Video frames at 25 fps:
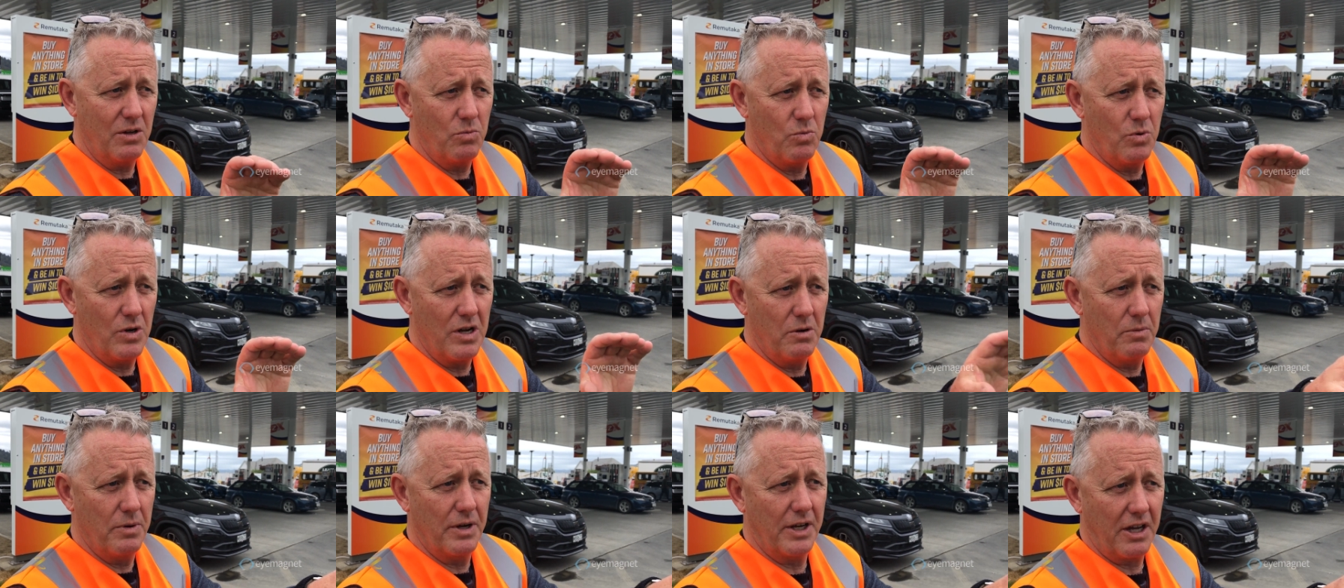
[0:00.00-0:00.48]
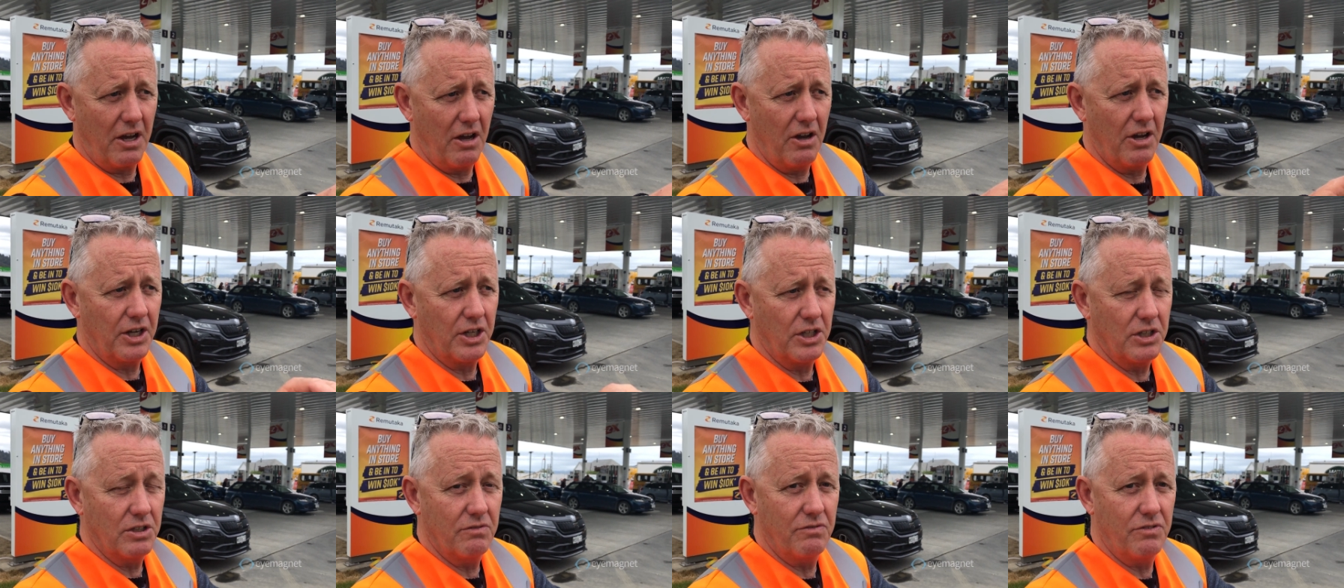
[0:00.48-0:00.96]
where we're going
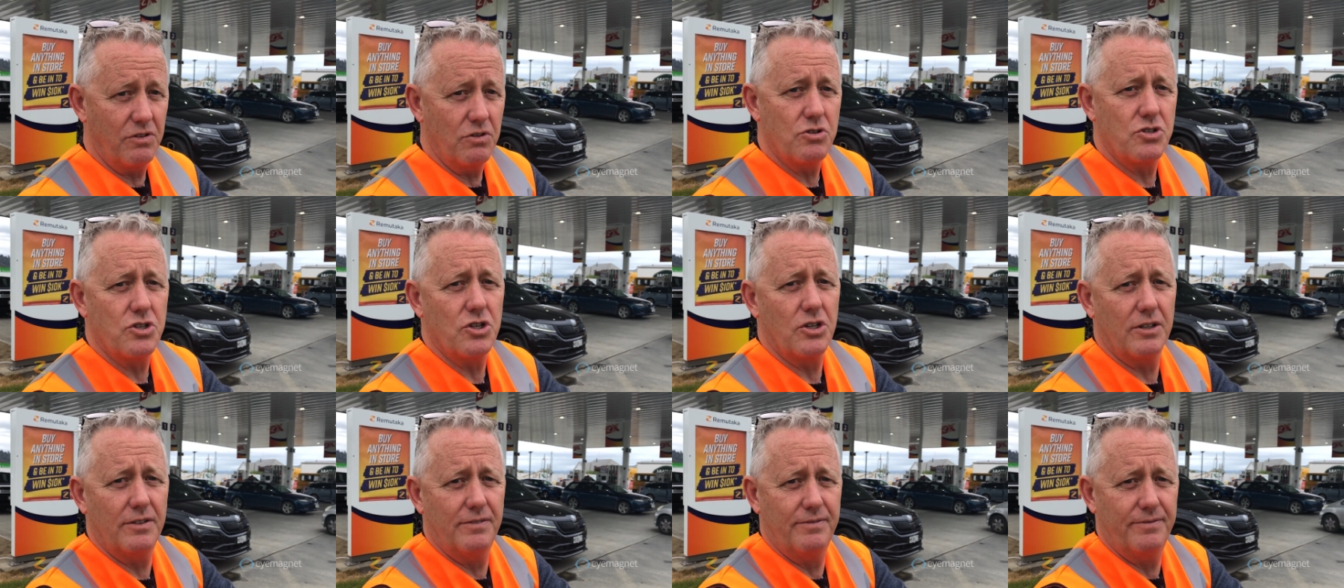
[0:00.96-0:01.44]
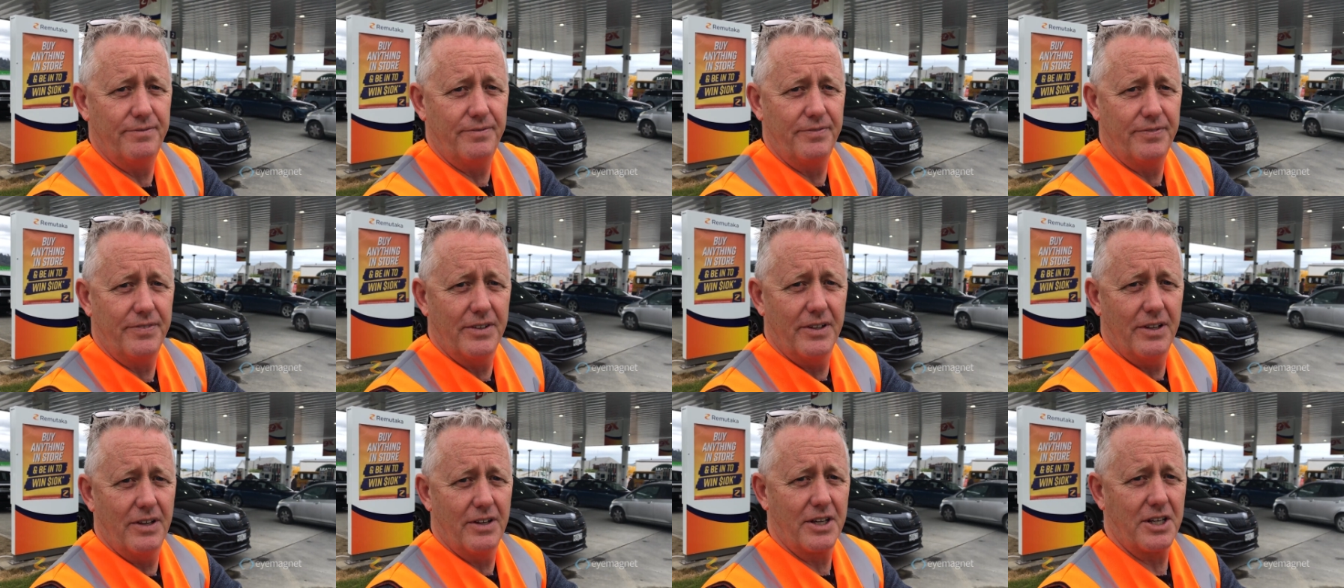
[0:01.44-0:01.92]
in the future.
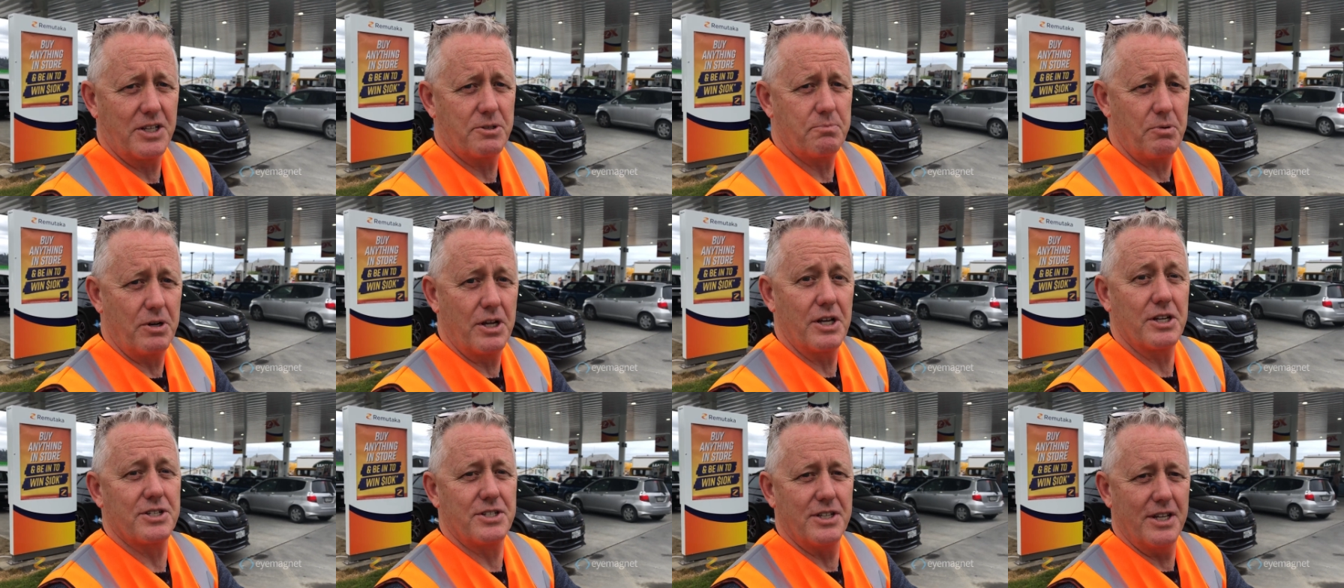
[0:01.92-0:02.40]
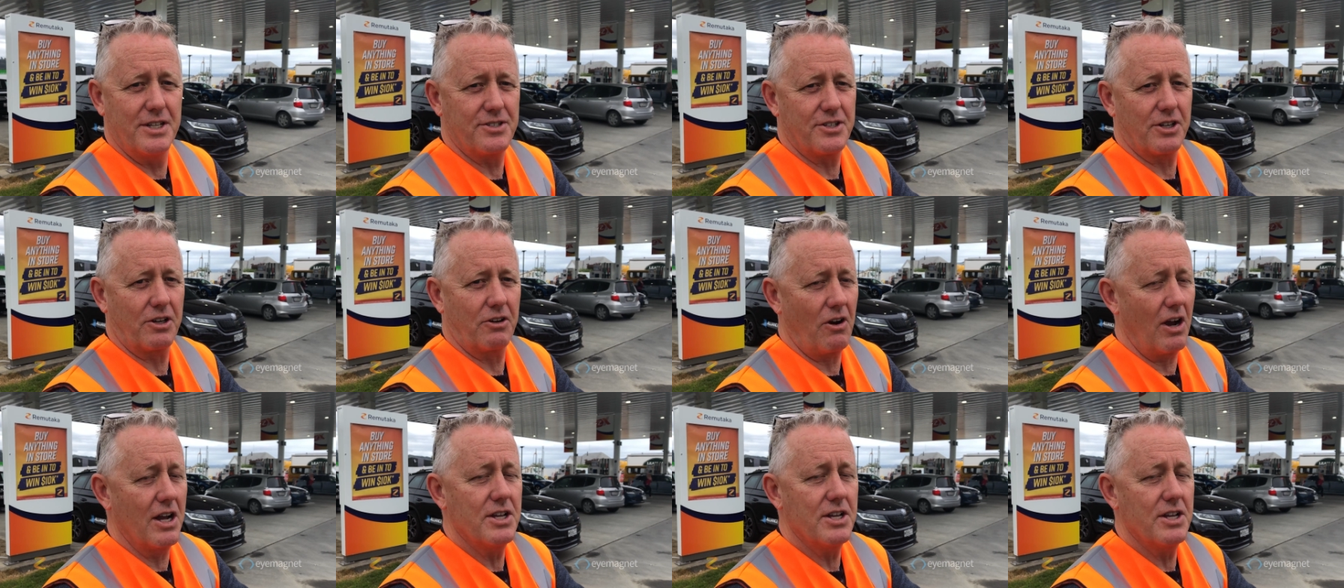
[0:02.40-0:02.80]
Like it's a great